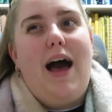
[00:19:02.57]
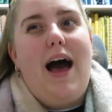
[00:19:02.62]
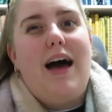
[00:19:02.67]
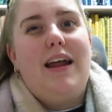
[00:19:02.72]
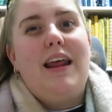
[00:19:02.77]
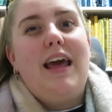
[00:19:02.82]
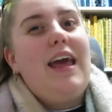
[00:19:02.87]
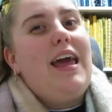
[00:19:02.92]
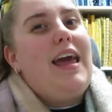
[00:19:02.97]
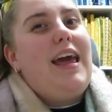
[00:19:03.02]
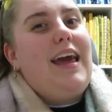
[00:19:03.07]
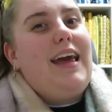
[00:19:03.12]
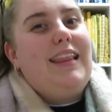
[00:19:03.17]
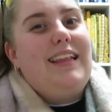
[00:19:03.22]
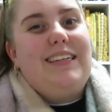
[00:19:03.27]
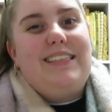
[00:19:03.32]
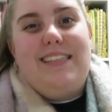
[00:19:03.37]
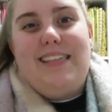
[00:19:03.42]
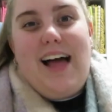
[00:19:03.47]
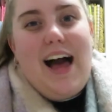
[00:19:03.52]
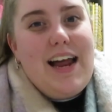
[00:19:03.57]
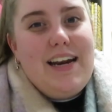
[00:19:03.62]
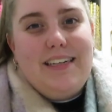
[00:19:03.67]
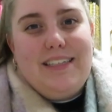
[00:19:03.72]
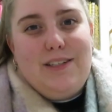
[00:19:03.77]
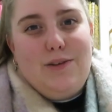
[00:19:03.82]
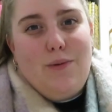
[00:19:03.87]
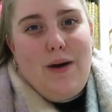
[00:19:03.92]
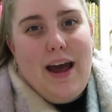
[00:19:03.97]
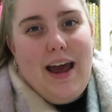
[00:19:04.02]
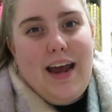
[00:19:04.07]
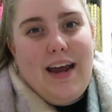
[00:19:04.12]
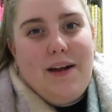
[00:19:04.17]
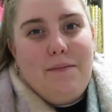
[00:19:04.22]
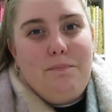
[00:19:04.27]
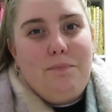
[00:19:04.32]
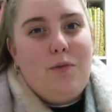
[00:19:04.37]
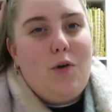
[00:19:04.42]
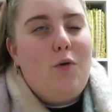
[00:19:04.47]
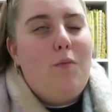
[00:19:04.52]
out in the slightest way,
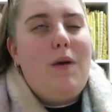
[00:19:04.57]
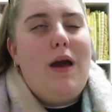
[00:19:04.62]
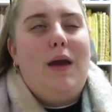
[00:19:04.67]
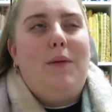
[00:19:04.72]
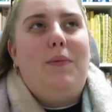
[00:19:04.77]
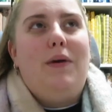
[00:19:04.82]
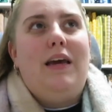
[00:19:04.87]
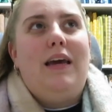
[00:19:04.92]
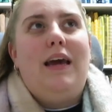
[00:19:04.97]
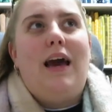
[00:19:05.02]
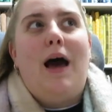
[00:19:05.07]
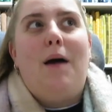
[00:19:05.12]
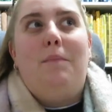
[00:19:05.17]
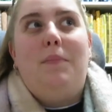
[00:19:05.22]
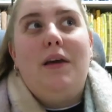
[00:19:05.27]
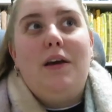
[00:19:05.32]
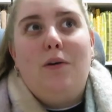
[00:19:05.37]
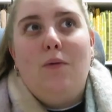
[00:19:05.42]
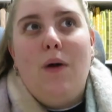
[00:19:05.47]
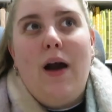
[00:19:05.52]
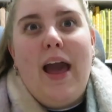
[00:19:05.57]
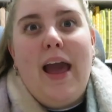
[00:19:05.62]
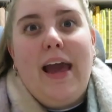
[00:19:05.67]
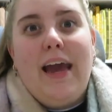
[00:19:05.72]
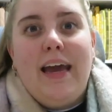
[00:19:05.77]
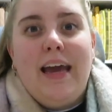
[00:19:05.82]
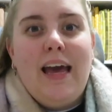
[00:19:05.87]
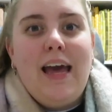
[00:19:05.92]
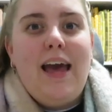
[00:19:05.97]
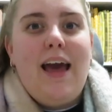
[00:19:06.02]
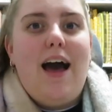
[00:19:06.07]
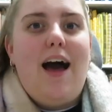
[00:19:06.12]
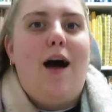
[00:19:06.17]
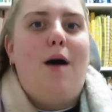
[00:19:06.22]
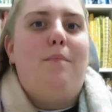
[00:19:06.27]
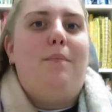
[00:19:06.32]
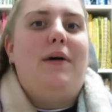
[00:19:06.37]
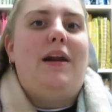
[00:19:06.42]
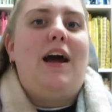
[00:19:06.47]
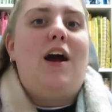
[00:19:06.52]
or maybe a big way.
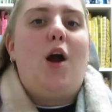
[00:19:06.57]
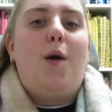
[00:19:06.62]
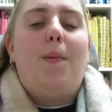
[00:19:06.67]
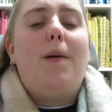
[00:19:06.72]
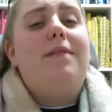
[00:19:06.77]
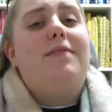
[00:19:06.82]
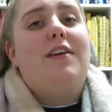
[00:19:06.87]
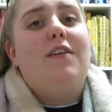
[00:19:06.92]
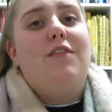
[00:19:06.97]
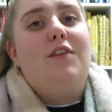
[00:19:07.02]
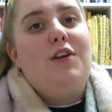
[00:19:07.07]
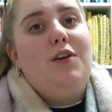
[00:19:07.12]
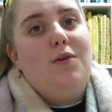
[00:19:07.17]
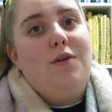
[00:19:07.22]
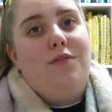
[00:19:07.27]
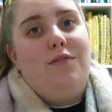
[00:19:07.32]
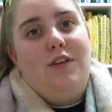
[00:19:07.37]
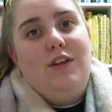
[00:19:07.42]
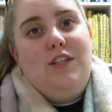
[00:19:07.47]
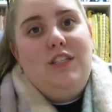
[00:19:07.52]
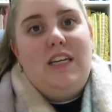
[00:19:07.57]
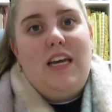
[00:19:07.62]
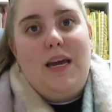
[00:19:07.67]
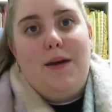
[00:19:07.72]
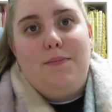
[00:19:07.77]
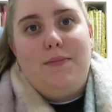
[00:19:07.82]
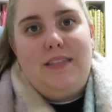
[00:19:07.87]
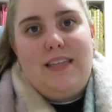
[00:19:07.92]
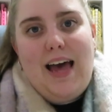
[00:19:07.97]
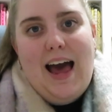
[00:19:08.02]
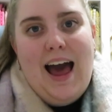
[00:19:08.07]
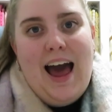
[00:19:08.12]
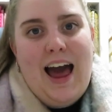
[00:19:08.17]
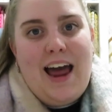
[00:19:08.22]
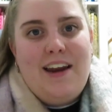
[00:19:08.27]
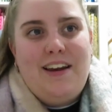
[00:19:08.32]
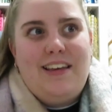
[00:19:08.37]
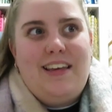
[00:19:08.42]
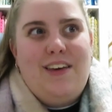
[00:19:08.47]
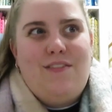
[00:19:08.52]
But I hope I've given you a few tips
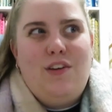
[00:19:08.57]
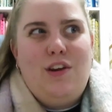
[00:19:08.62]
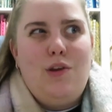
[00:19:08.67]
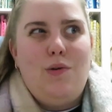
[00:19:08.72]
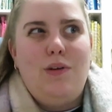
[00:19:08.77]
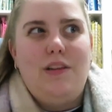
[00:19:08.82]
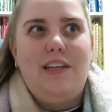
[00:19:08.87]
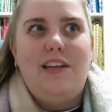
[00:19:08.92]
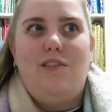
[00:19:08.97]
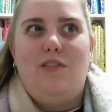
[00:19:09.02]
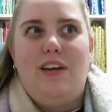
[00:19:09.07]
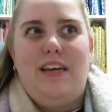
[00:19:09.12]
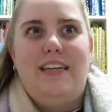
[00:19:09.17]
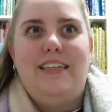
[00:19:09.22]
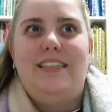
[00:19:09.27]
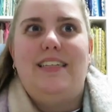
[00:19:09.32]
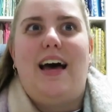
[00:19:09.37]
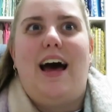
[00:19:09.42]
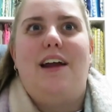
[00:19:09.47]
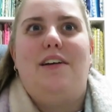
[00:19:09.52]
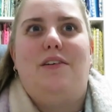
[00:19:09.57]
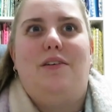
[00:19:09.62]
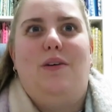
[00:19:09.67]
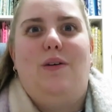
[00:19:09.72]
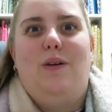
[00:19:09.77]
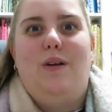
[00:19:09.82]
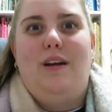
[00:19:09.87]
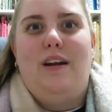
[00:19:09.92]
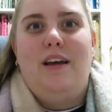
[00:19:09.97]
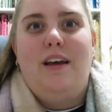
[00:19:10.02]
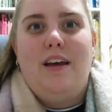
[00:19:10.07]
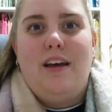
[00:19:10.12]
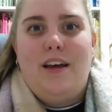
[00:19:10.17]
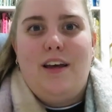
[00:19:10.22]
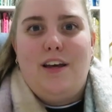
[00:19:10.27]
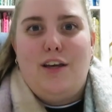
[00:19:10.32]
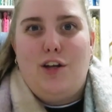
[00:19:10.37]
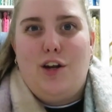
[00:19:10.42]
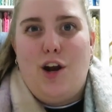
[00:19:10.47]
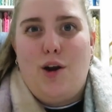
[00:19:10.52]
and given you a little insight on,
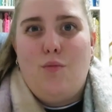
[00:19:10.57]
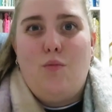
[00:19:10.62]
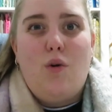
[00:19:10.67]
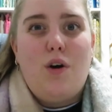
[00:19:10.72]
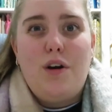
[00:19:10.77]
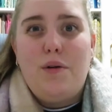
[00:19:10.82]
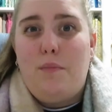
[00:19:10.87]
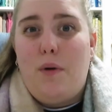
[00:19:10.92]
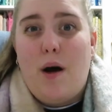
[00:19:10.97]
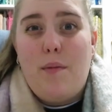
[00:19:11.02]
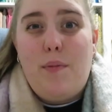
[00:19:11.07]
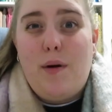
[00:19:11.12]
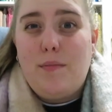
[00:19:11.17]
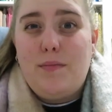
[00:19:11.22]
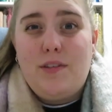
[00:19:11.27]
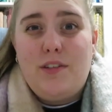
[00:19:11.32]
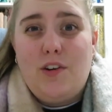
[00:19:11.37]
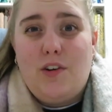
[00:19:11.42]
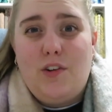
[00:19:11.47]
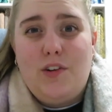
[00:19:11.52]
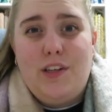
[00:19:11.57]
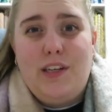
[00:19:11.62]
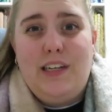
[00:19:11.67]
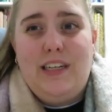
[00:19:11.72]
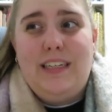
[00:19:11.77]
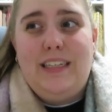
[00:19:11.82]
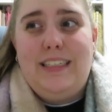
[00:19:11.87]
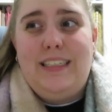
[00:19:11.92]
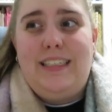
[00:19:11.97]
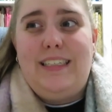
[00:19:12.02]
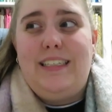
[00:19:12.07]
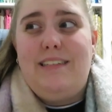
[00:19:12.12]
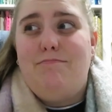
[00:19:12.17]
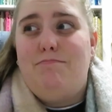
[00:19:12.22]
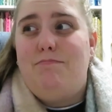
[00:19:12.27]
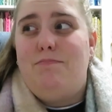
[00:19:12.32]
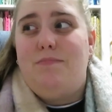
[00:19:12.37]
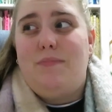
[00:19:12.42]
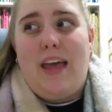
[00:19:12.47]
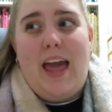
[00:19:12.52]
you know, what a pop-up store is,
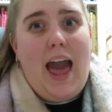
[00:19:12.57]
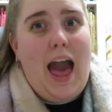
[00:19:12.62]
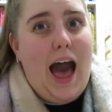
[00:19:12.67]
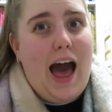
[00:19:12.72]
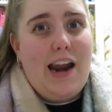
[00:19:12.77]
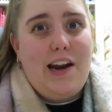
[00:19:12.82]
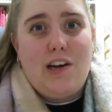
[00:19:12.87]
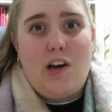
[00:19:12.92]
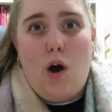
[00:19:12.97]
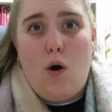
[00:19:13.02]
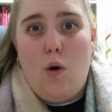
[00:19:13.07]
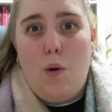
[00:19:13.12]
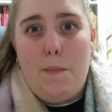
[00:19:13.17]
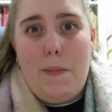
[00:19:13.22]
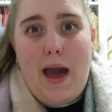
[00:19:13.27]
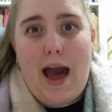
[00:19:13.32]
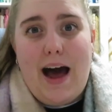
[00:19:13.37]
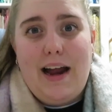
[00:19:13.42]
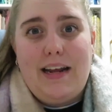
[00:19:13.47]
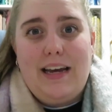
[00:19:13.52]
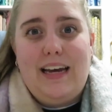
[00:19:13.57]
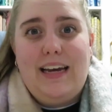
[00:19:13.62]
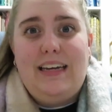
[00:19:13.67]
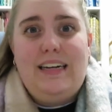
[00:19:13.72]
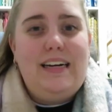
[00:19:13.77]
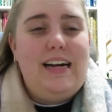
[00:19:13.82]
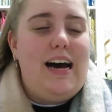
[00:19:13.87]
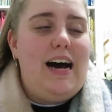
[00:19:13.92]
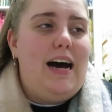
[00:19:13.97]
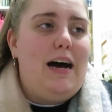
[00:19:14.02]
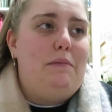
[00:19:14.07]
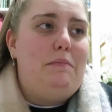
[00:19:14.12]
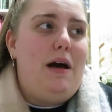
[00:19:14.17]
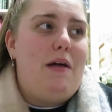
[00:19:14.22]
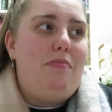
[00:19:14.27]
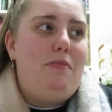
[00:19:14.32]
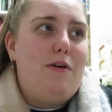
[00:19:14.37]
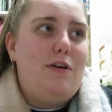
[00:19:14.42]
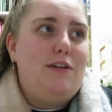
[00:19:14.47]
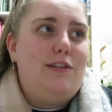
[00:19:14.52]
how to go about it,
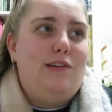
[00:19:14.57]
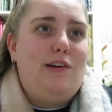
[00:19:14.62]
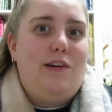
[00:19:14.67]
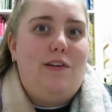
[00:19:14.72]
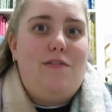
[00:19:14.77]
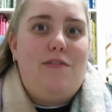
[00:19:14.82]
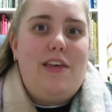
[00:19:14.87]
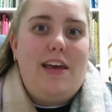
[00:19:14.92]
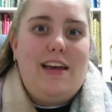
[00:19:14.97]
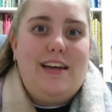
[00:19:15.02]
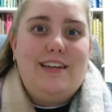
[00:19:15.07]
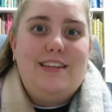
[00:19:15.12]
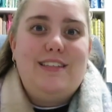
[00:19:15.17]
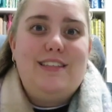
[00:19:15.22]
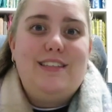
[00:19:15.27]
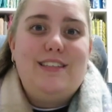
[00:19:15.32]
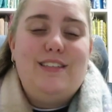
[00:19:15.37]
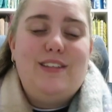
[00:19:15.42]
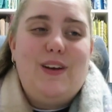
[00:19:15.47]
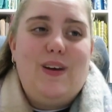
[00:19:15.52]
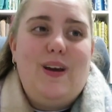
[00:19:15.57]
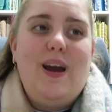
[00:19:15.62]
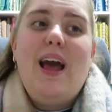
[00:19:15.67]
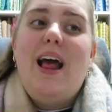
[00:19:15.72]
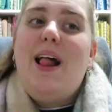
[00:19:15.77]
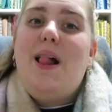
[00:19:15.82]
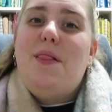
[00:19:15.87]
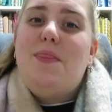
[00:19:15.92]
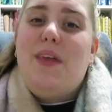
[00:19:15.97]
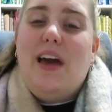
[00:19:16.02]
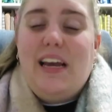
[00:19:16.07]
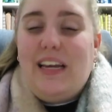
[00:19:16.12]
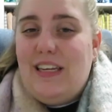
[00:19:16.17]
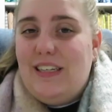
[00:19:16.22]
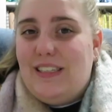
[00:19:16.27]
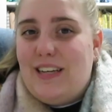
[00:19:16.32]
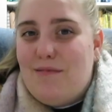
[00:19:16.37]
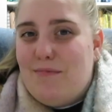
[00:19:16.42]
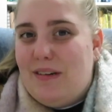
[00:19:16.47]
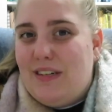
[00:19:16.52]
and those sort of things. So thank
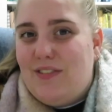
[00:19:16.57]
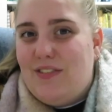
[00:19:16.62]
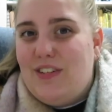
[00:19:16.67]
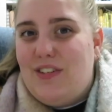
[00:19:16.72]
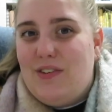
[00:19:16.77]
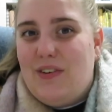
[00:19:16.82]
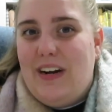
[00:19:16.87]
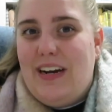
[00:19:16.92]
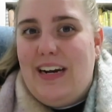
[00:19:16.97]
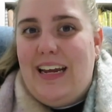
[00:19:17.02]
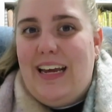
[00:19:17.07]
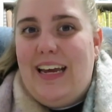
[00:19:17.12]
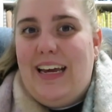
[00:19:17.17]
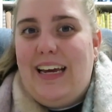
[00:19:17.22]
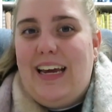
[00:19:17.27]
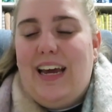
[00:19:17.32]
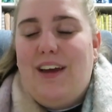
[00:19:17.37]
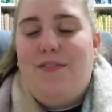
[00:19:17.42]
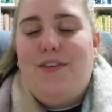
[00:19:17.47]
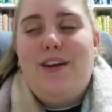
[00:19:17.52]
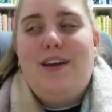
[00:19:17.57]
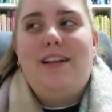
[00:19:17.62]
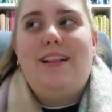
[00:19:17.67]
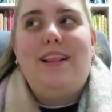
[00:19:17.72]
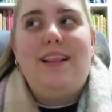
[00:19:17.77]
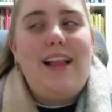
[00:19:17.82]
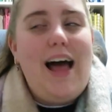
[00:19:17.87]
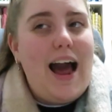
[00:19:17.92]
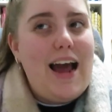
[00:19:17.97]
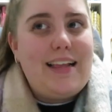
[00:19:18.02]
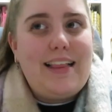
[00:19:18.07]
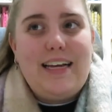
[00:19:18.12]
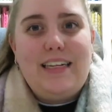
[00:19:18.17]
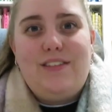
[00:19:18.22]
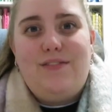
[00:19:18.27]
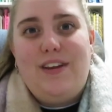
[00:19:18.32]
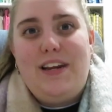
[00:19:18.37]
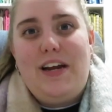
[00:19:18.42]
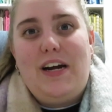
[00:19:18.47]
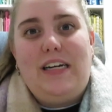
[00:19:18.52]
you so much for joining. If you like
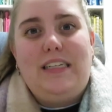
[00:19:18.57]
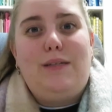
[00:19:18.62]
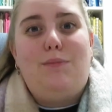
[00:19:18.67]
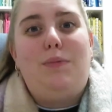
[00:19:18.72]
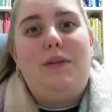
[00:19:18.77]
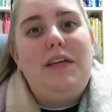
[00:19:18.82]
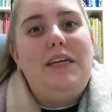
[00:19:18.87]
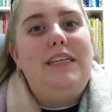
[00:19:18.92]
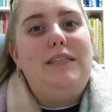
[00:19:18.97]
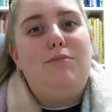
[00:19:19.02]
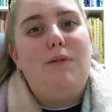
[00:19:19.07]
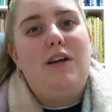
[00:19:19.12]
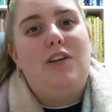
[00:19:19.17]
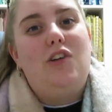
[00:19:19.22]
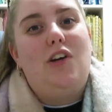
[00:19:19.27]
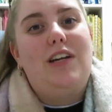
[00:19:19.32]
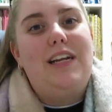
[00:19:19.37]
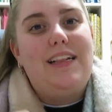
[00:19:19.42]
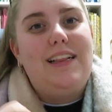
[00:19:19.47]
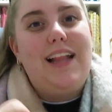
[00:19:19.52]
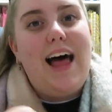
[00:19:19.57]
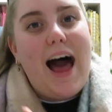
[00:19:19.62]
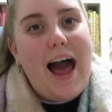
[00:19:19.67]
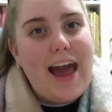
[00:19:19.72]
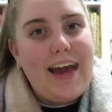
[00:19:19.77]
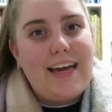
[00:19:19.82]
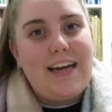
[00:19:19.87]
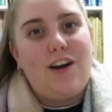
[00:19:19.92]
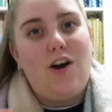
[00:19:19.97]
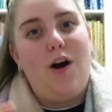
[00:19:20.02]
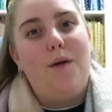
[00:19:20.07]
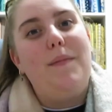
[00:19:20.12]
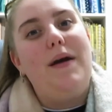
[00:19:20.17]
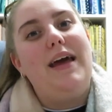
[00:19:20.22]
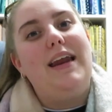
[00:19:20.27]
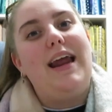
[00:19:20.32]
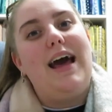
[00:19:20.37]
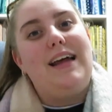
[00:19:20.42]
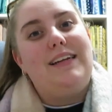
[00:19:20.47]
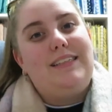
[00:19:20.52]
these videos, please make sure to like,
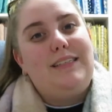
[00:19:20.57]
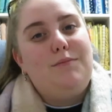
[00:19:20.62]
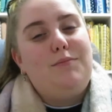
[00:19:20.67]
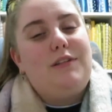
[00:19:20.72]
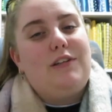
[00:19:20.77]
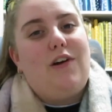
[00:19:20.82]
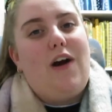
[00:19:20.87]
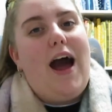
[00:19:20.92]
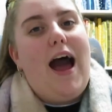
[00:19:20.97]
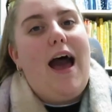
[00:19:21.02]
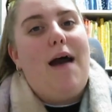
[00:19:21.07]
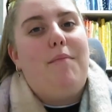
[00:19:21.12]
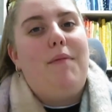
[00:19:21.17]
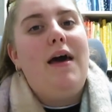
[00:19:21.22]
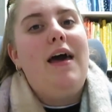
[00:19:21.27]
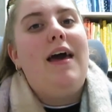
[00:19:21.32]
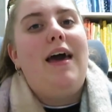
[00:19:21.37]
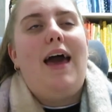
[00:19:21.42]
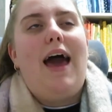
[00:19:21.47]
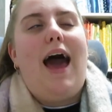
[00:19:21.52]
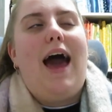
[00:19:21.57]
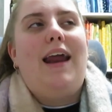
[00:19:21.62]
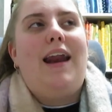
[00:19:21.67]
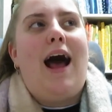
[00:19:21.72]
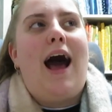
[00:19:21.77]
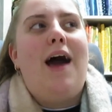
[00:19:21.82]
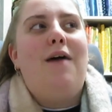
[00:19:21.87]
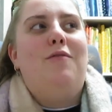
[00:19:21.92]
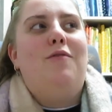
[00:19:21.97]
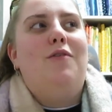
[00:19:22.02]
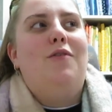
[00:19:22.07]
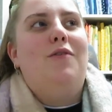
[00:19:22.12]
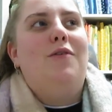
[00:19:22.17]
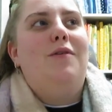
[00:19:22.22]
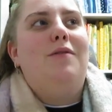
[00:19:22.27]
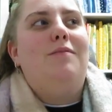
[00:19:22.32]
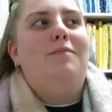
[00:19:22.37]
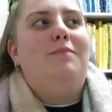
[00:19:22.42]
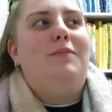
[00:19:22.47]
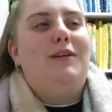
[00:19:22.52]
comment and subscribe, and I
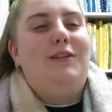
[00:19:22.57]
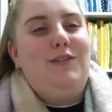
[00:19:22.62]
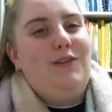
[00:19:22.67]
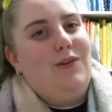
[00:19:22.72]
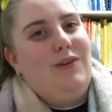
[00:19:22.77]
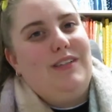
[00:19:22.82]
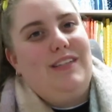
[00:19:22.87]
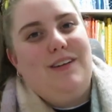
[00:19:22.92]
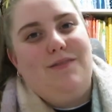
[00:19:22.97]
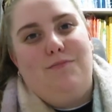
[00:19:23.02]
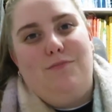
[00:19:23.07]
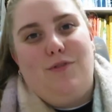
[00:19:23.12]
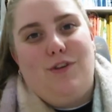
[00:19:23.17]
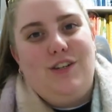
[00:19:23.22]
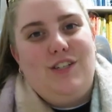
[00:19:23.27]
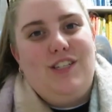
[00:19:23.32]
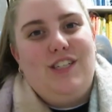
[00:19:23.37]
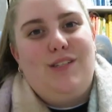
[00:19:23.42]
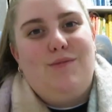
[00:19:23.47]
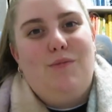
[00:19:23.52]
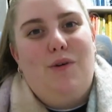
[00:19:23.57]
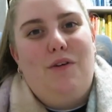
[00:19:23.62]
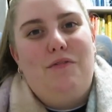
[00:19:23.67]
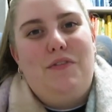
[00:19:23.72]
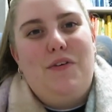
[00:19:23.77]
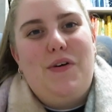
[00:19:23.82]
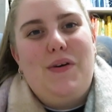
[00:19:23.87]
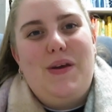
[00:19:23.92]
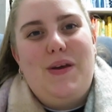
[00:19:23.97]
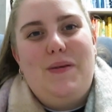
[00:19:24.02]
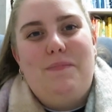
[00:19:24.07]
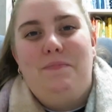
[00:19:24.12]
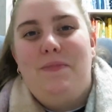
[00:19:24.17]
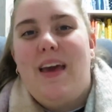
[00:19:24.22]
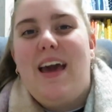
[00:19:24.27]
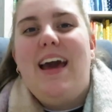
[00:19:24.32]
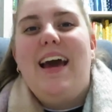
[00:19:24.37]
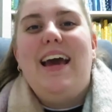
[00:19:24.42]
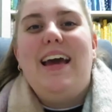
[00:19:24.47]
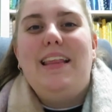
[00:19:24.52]
will be sure to produce more for you.
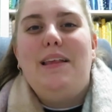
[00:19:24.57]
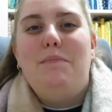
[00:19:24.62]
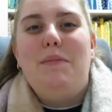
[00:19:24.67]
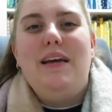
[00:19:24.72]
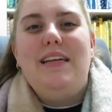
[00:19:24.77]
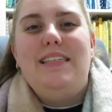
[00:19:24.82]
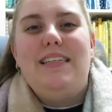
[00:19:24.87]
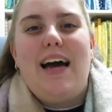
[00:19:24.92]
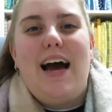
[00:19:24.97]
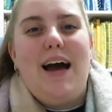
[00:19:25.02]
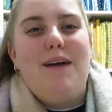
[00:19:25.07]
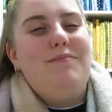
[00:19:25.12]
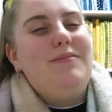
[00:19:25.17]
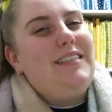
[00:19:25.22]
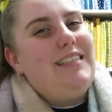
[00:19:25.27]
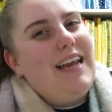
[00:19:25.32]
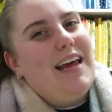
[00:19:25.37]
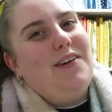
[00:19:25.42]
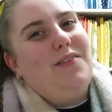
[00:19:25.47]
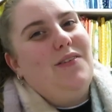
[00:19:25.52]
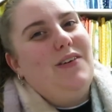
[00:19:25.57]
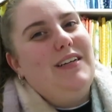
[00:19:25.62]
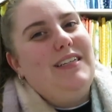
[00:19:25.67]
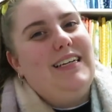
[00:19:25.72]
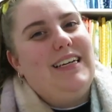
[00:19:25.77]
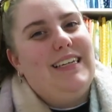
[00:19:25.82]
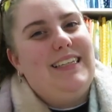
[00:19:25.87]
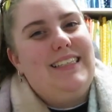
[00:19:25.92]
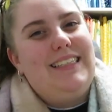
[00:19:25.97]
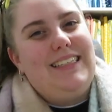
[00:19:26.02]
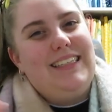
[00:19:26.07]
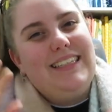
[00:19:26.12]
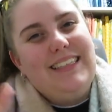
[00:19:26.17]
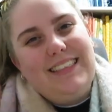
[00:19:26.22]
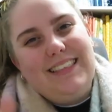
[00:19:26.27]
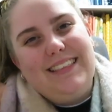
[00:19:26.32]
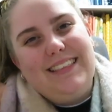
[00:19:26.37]
In the meantime, stay gorgeous.